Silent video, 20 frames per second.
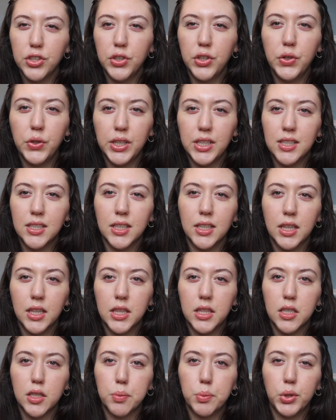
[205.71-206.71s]
you could say that
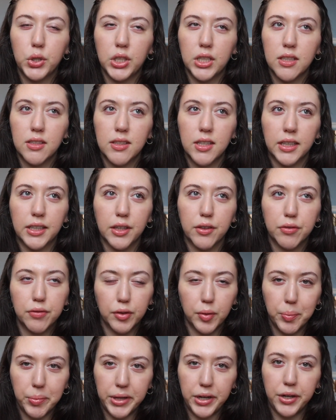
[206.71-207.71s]
this book is like a
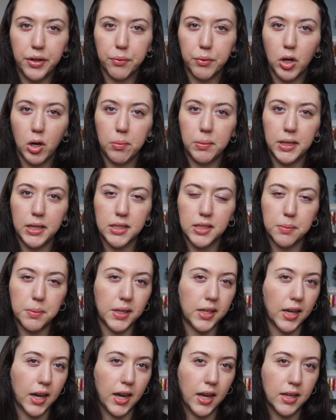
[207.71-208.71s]
forbidden romance
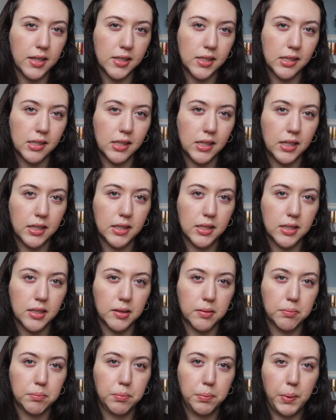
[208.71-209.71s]
because it's a
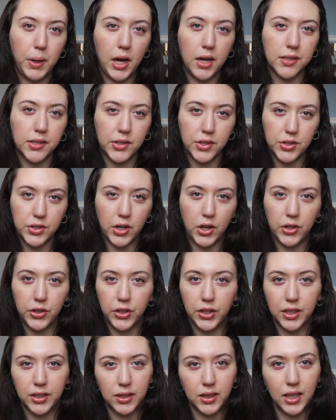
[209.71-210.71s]
boss's daughter
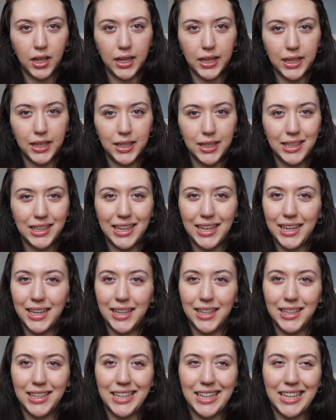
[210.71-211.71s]
and client,
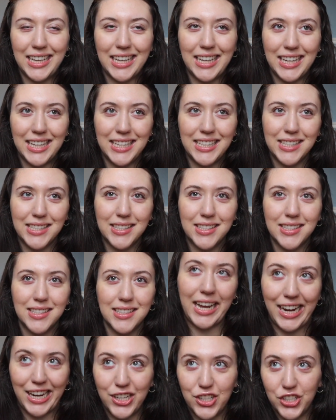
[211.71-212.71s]
and his
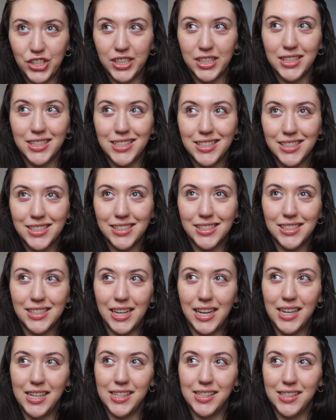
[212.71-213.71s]
agent
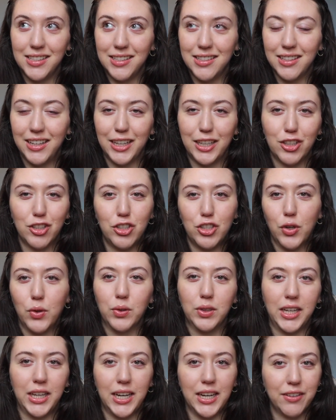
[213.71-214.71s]
says like, don't
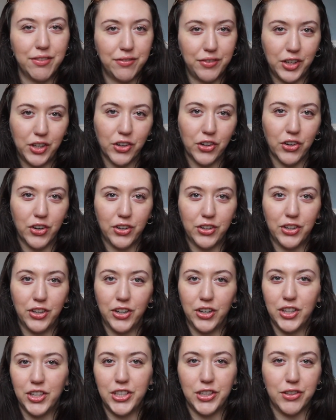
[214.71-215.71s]
lay a finger on
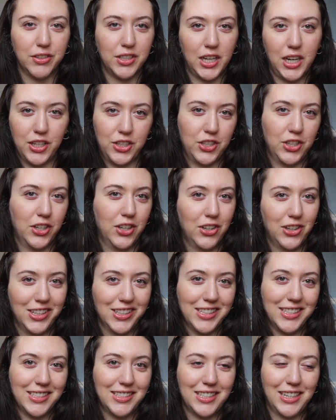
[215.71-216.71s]
her, don't touch her, all
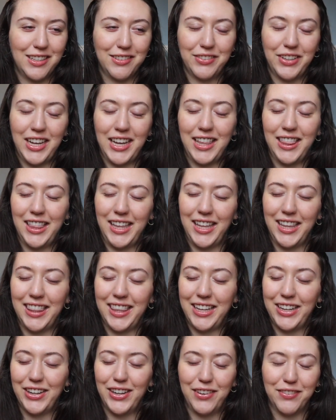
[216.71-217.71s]
this stuff, and then
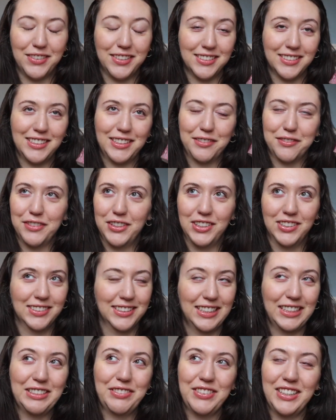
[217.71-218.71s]
they obviously fall in
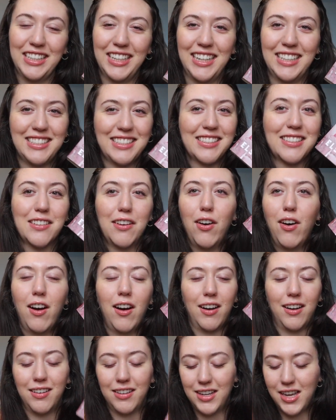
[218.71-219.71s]
love. And
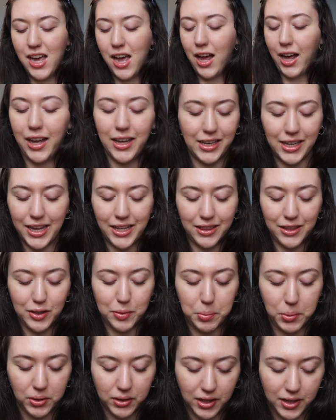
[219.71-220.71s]
I ate this
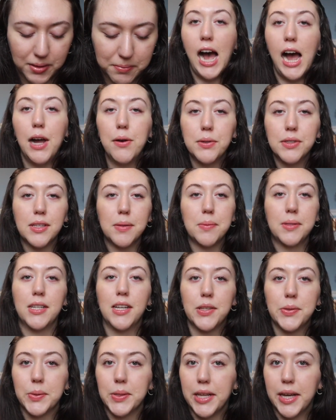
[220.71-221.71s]
book up. I was
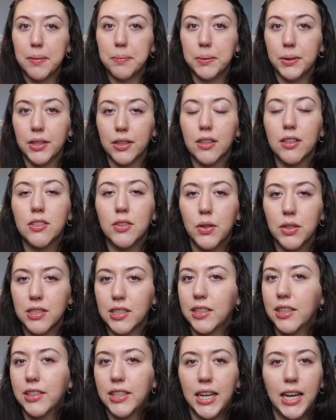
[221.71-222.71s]
obsessed with that book, so I was
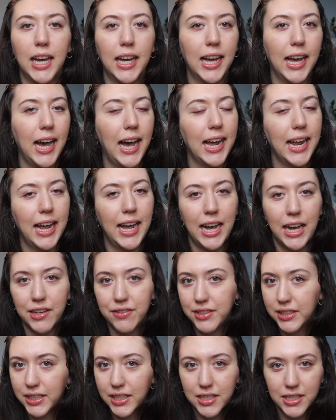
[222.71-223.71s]
like, okay, I have
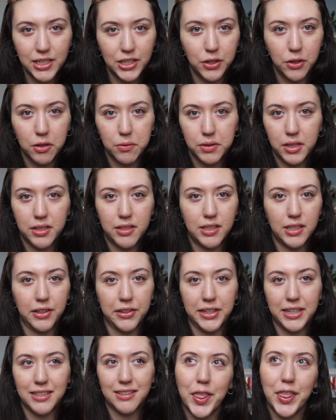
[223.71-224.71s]
to continue on with the
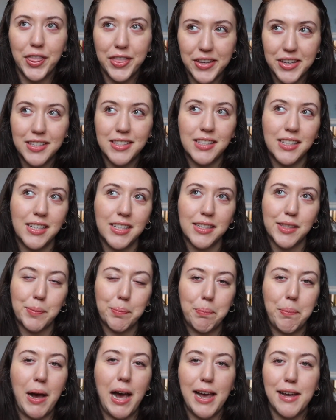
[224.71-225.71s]
series. This is
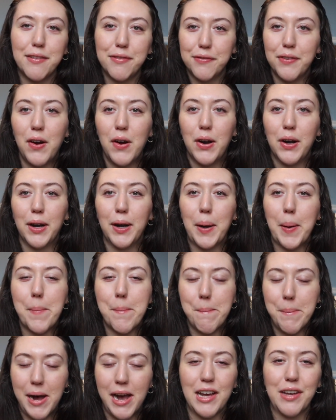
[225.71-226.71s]
by far
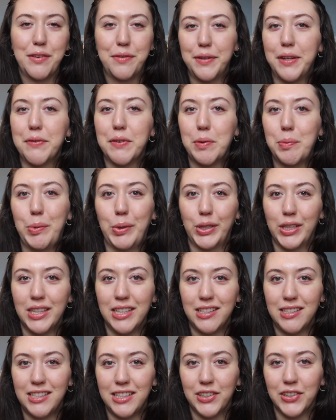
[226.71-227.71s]
my favorite book in the
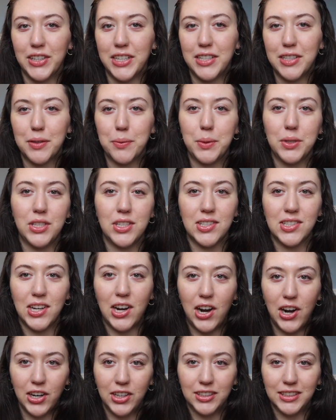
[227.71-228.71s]
series, which is
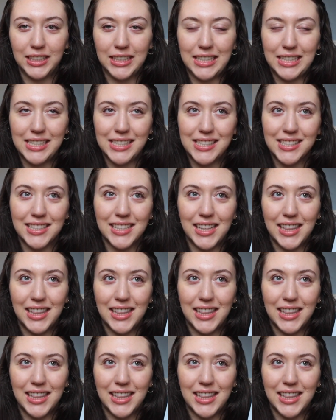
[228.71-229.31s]
Heartless.